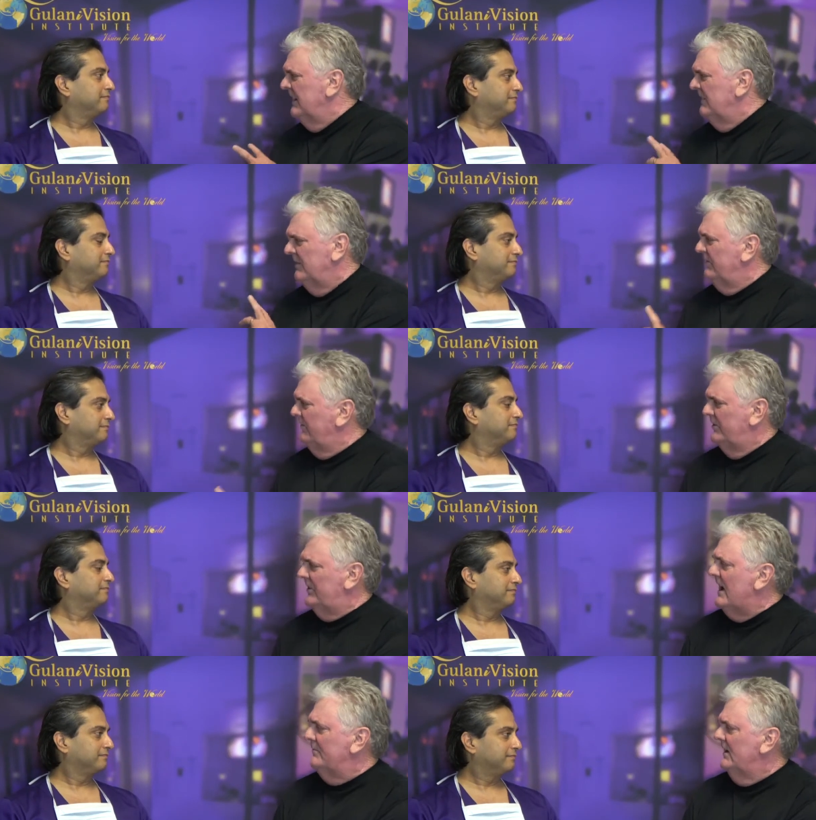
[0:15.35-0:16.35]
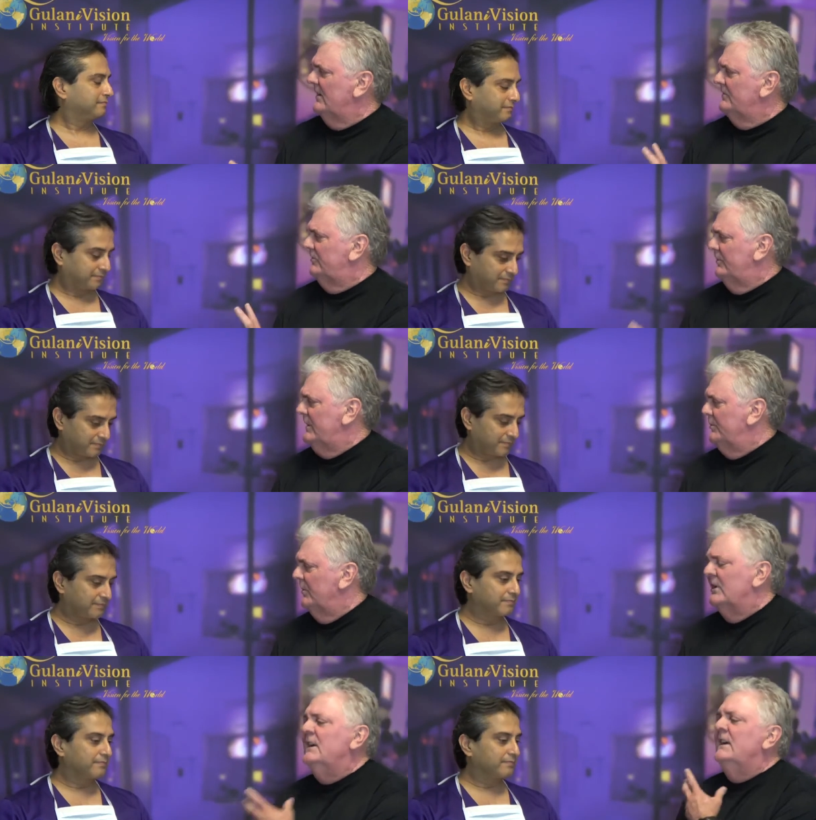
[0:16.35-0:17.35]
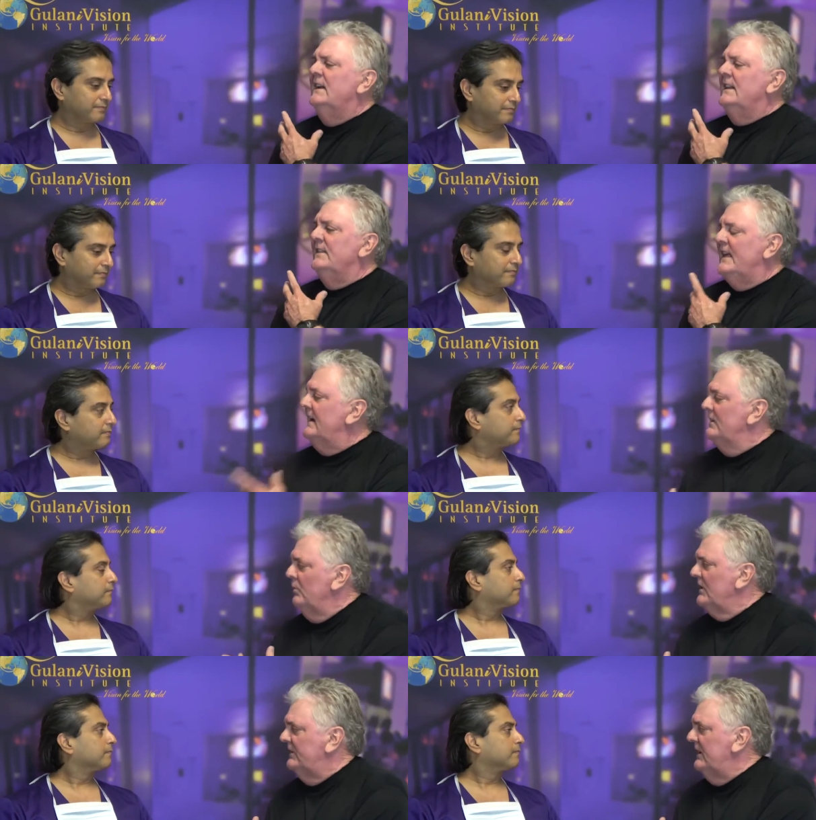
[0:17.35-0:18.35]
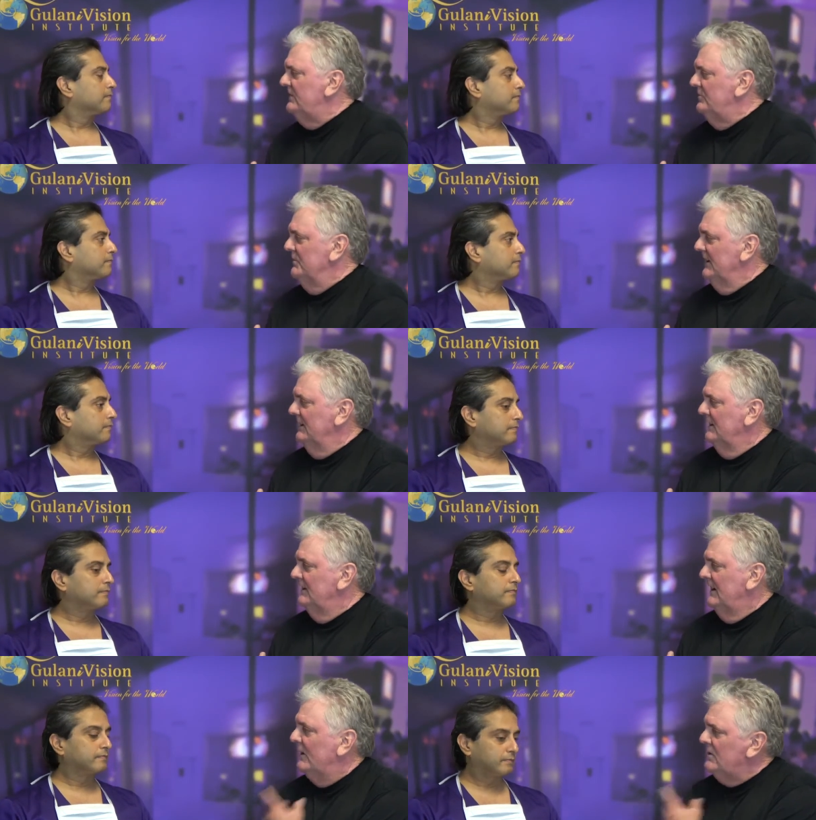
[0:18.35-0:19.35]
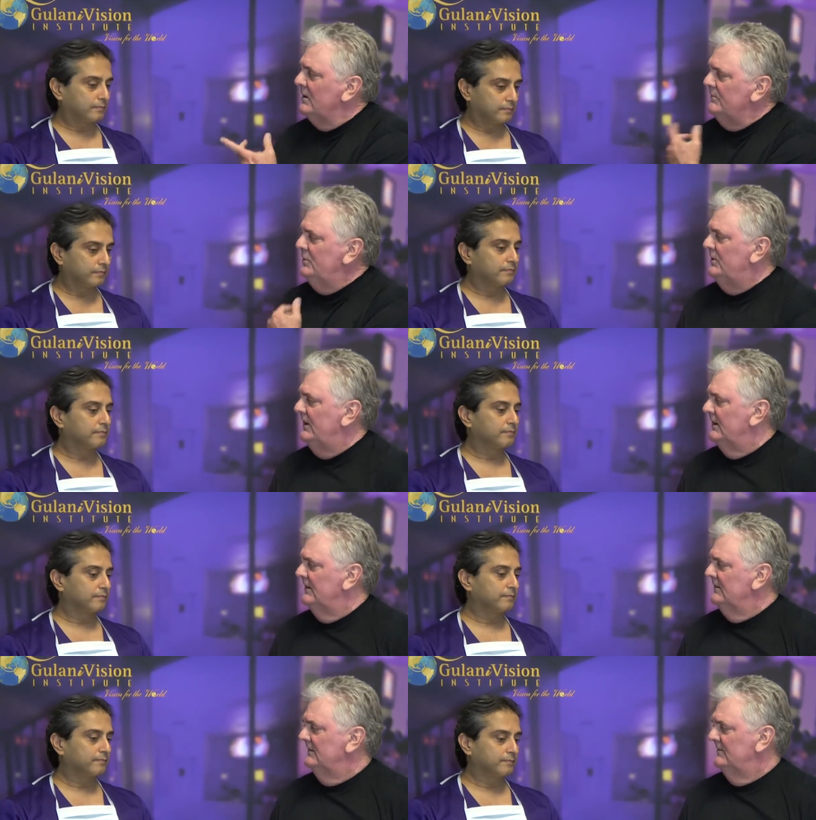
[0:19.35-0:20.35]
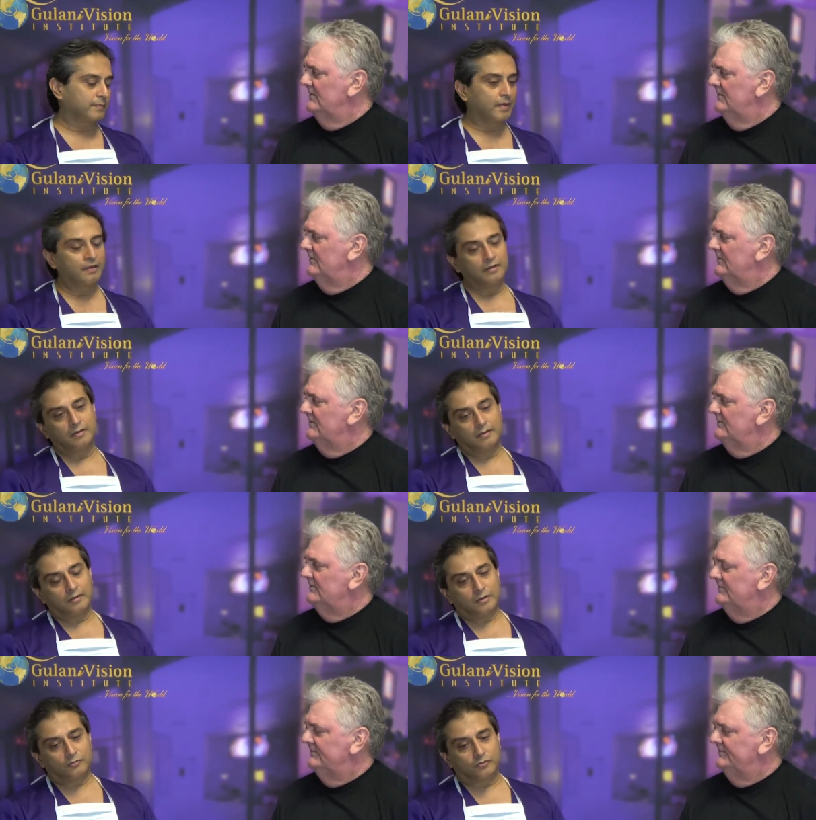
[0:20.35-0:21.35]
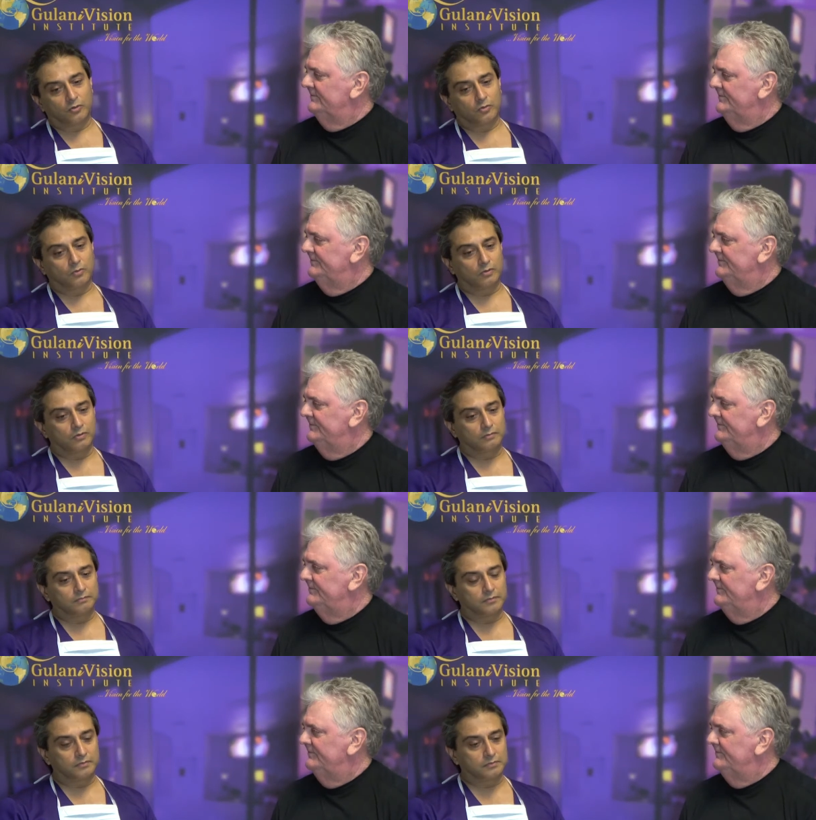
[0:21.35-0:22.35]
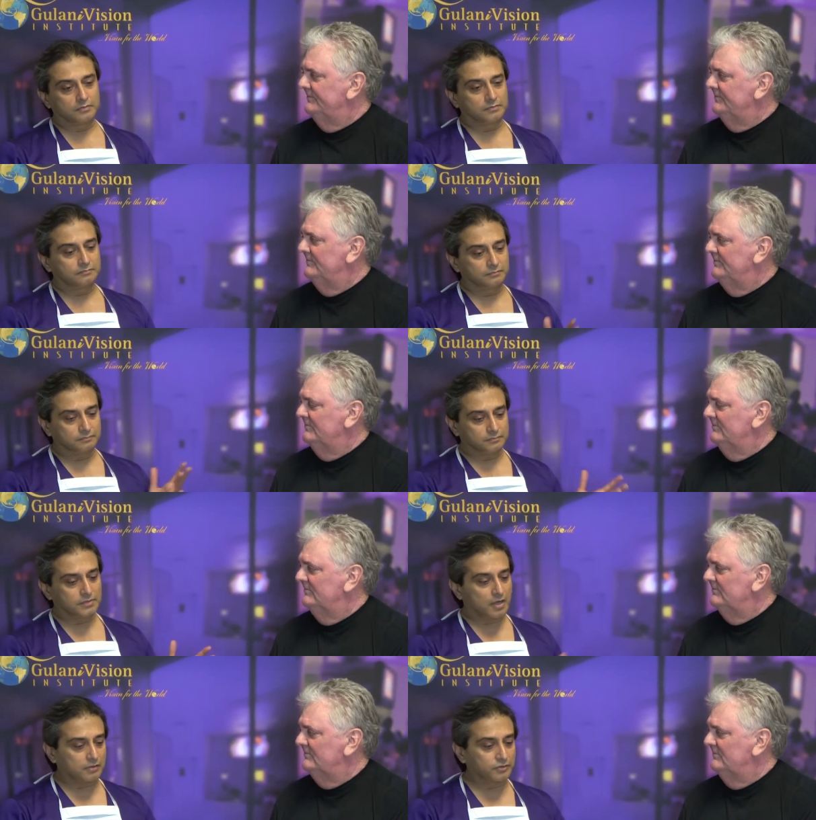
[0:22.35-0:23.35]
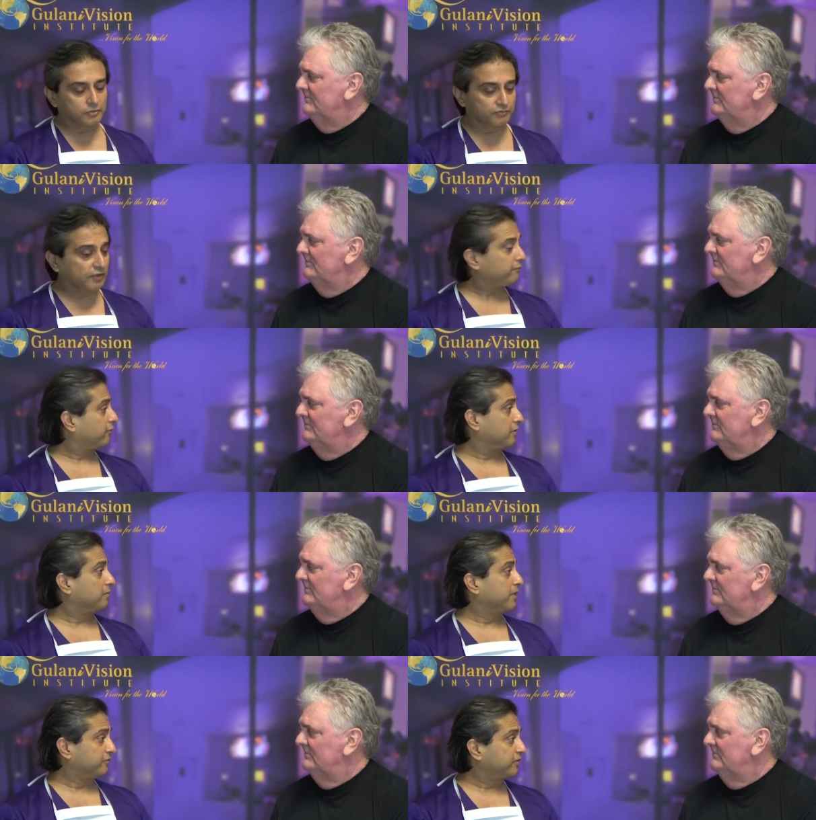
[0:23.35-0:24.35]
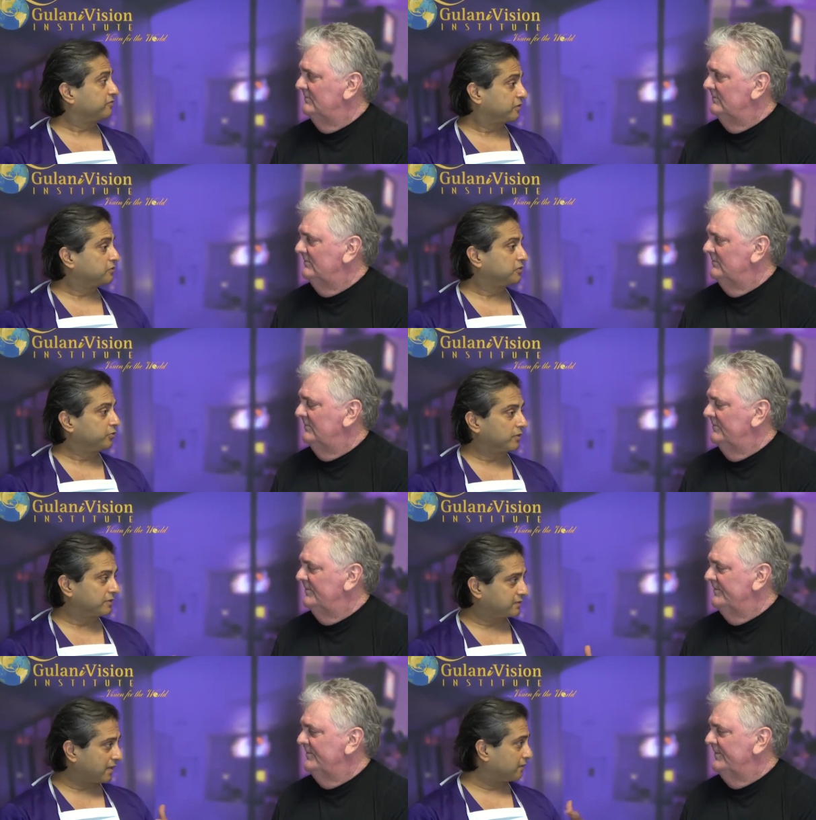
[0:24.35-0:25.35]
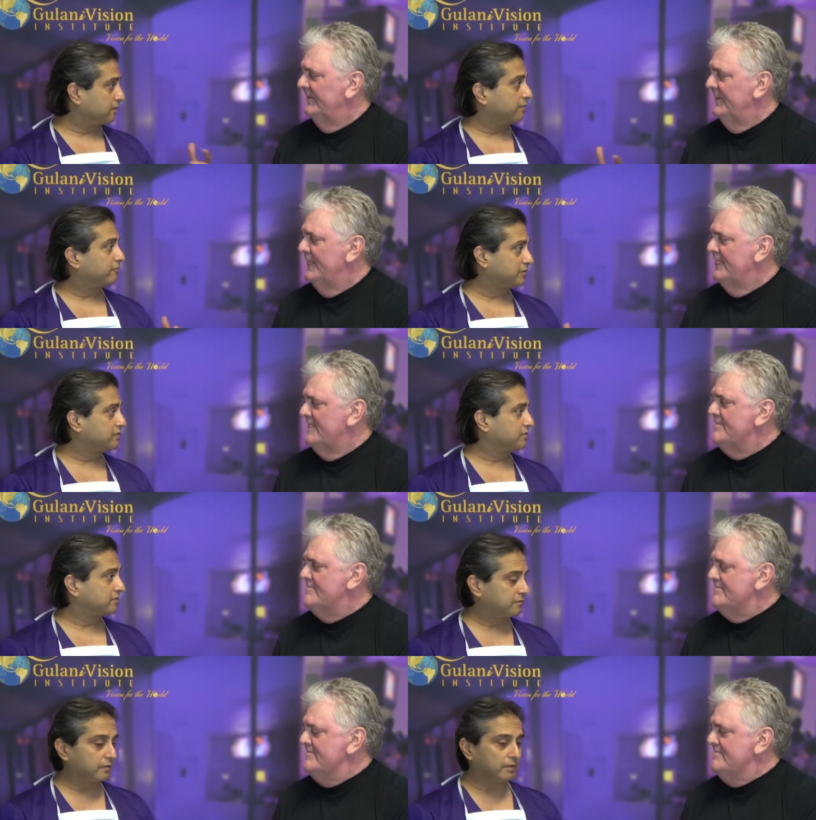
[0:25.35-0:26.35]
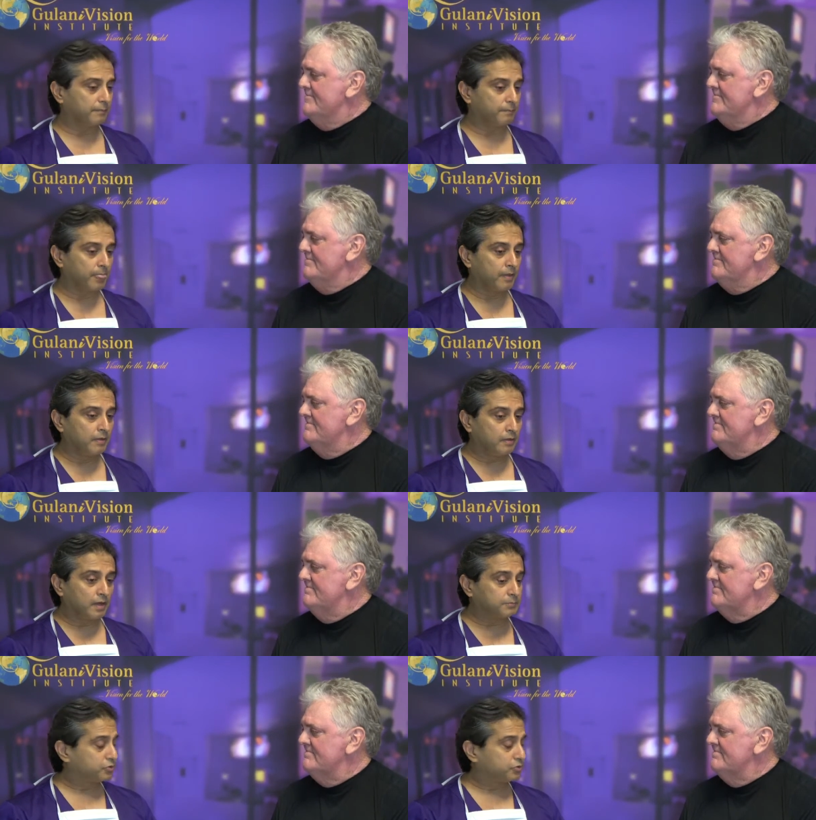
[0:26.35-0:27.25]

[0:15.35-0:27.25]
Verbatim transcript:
Speaker 1: and top knowledge people. They didn't want to touch me. How come you did?
Speaker 2: So, Doc, you yourself are an amazing surgeon. You understand the differences. Um, I'm